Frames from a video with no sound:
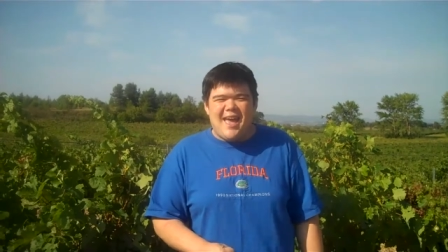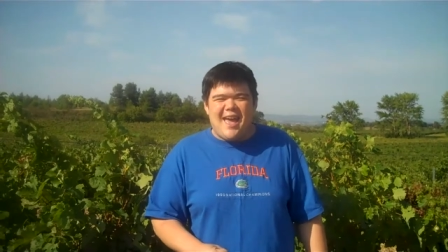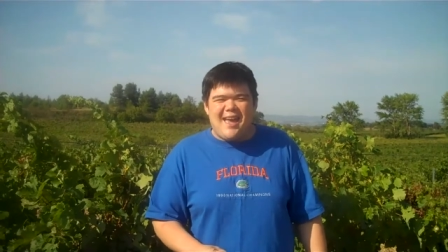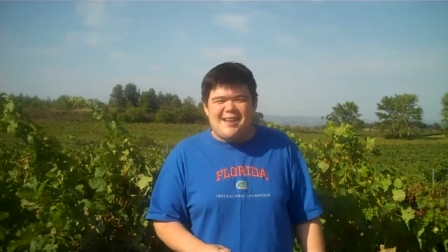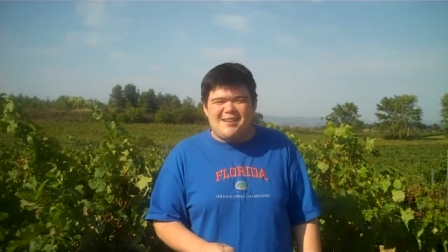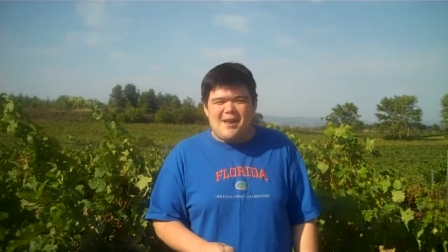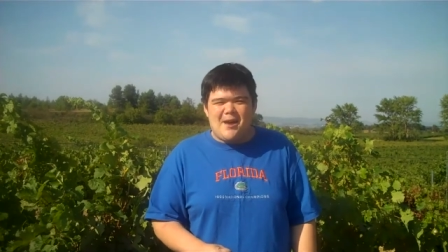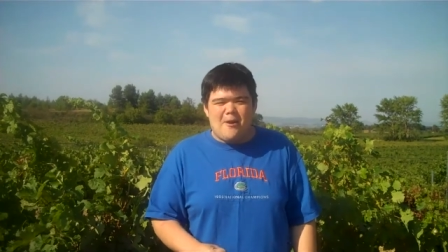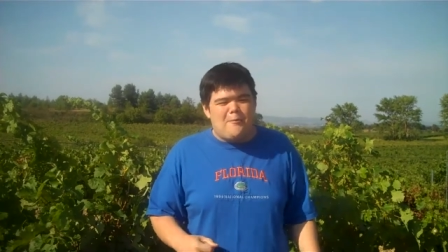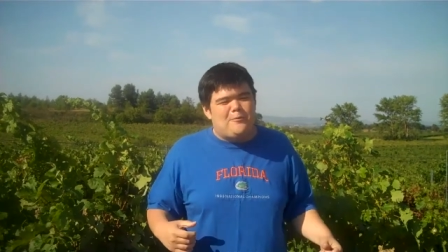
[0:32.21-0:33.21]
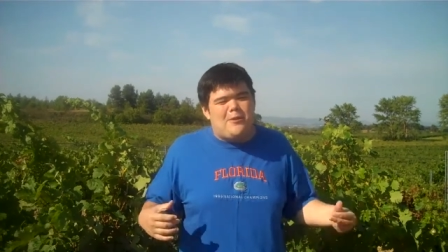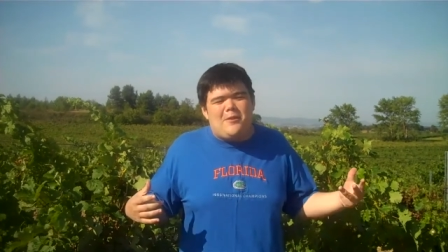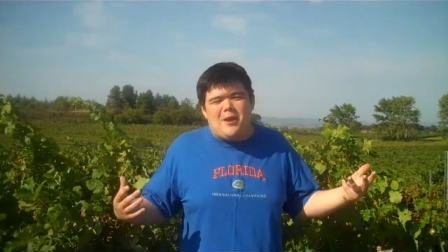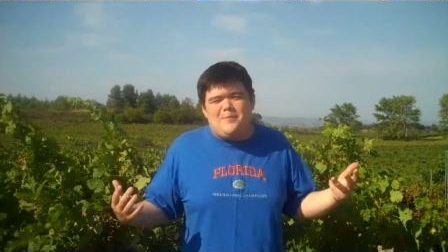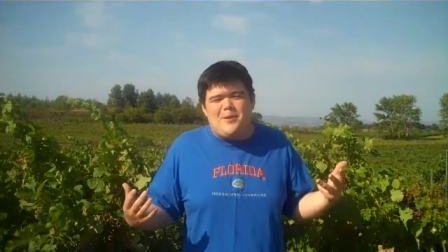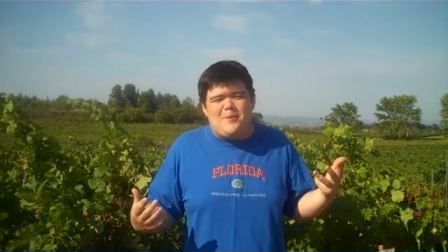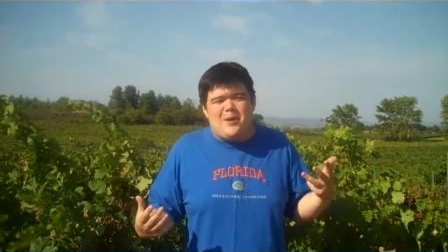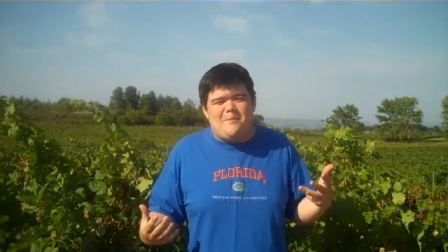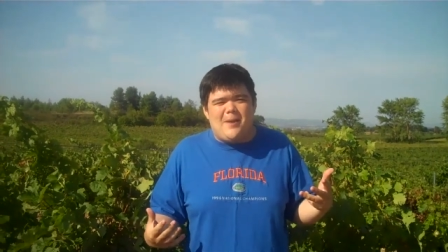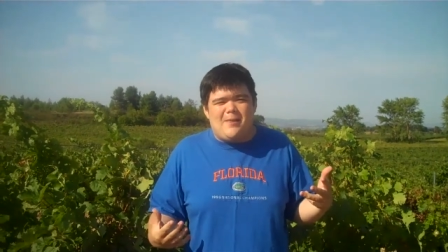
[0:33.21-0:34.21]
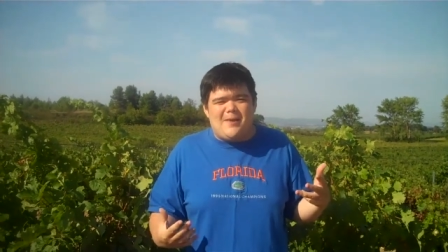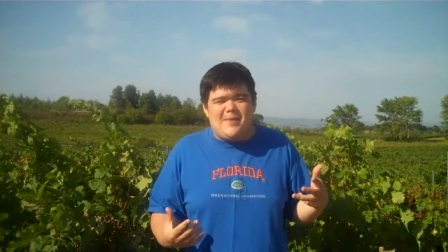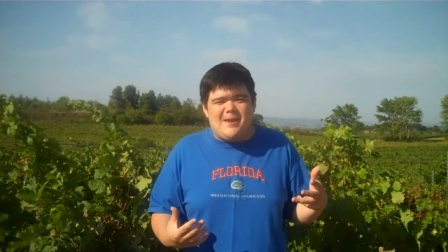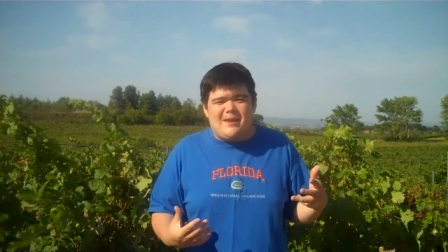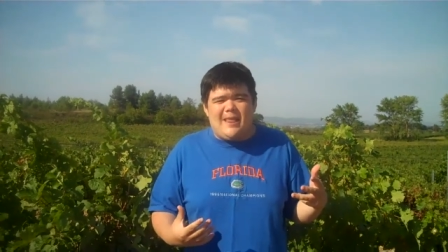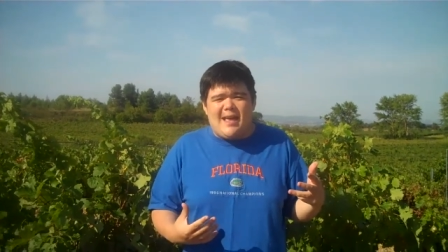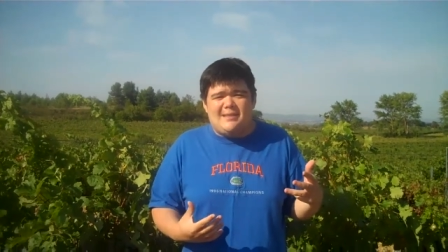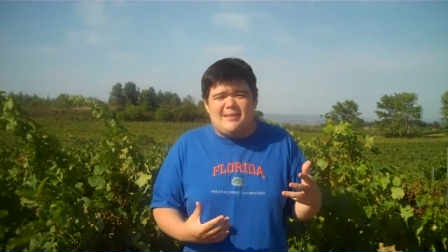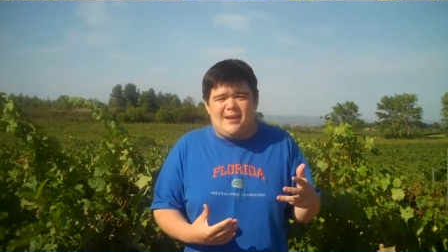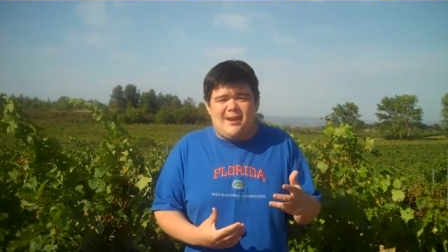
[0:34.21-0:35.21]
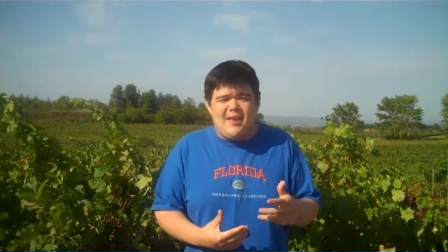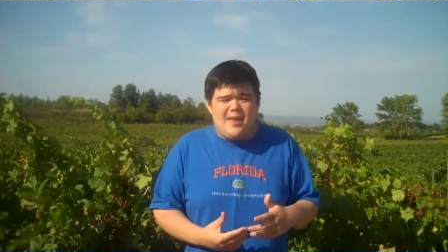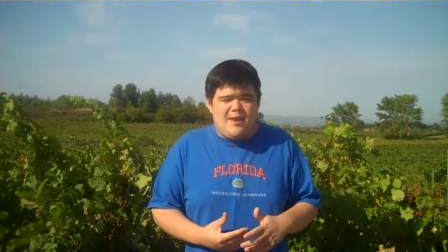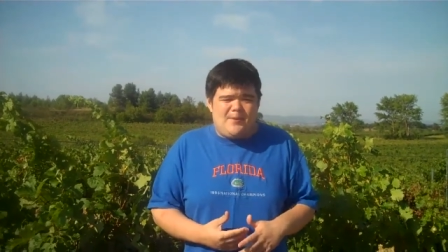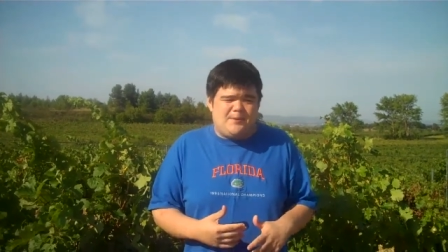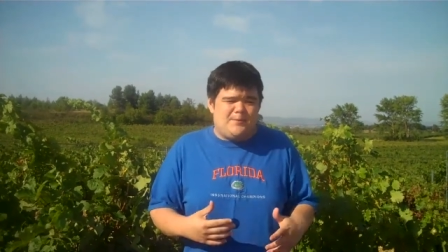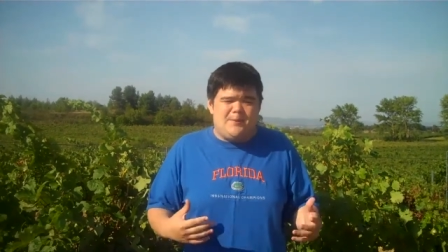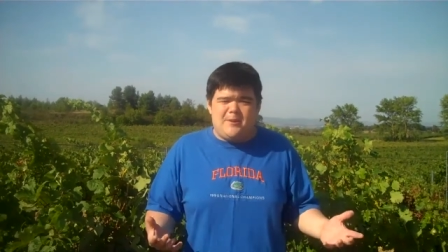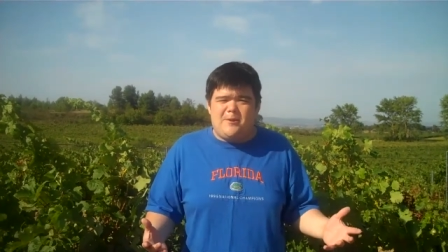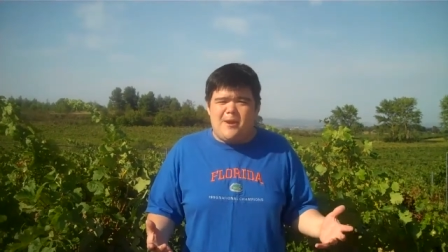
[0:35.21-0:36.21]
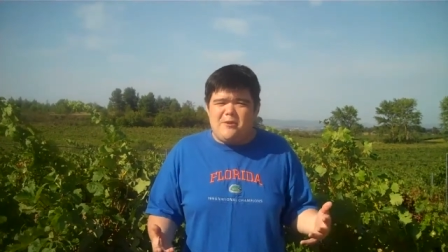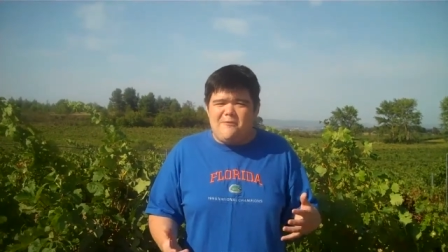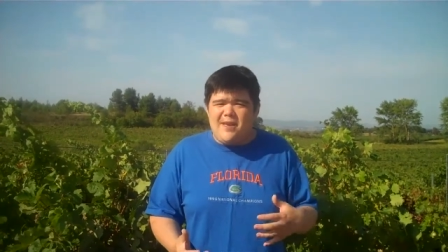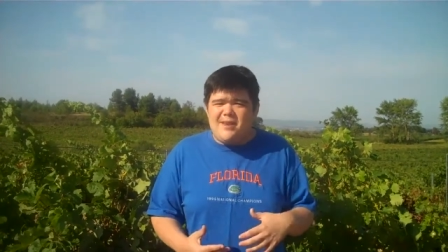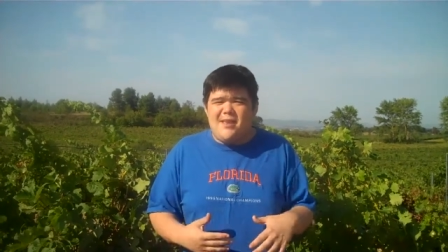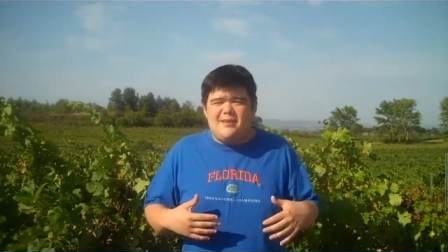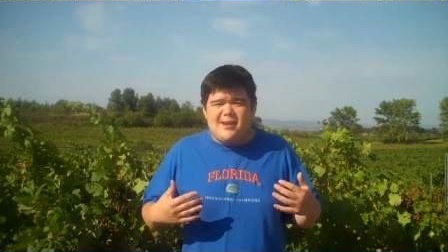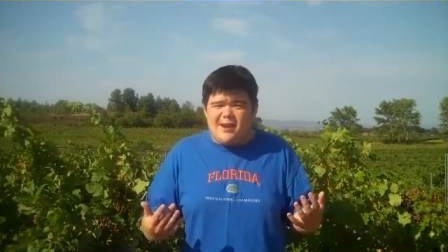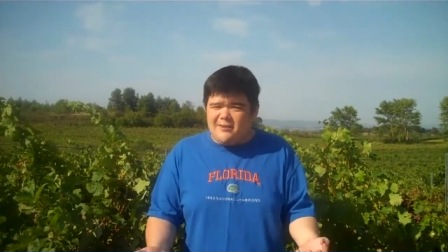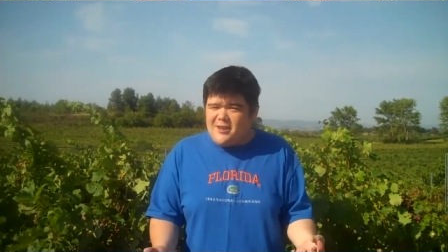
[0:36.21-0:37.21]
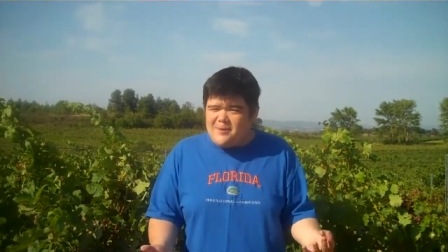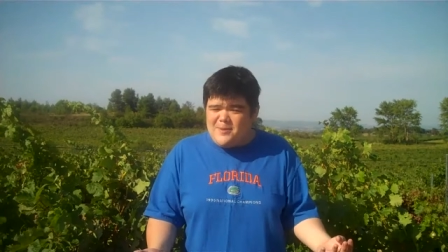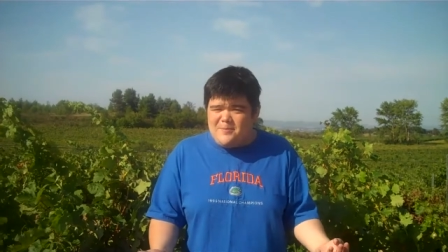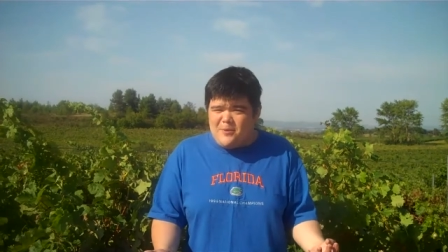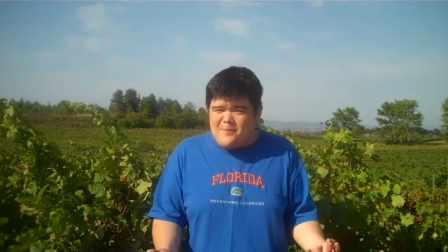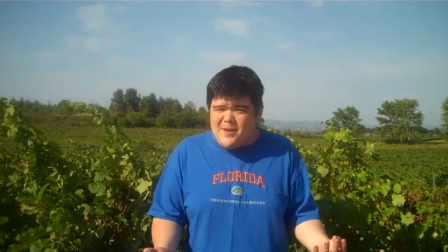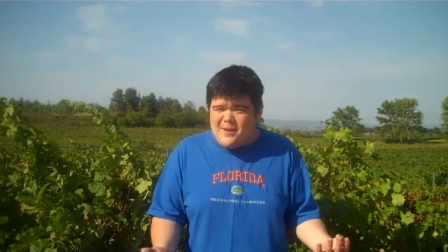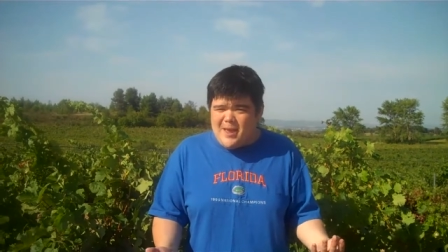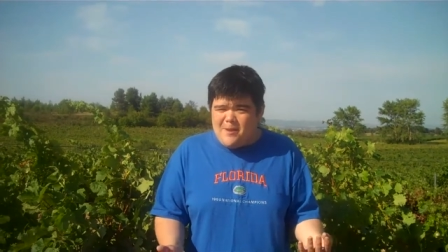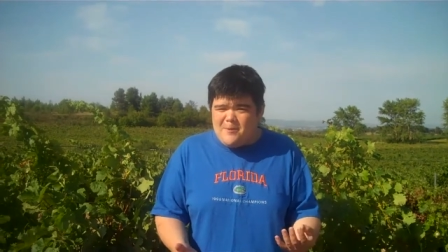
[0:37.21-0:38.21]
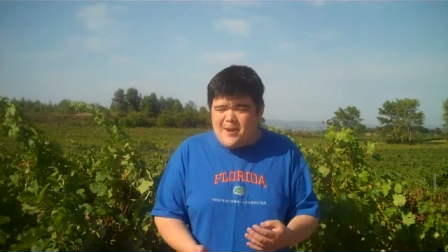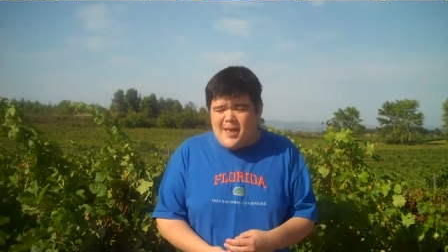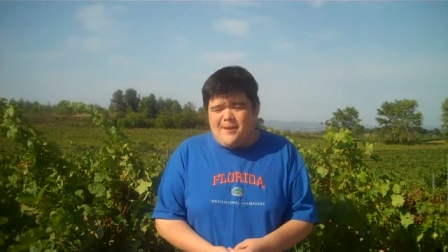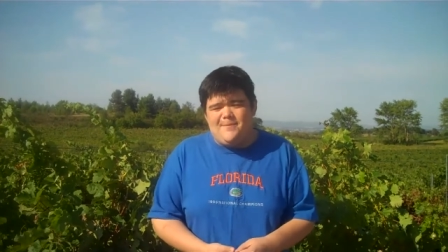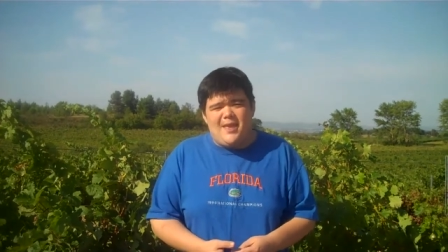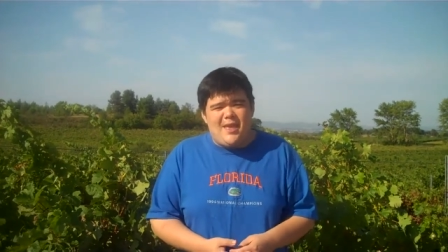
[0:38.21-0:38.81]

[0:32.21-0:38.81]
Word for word: And uh, hopefully, a lot of people come by like they did last year. It was a really great event, taught a lot of people about Cabernet.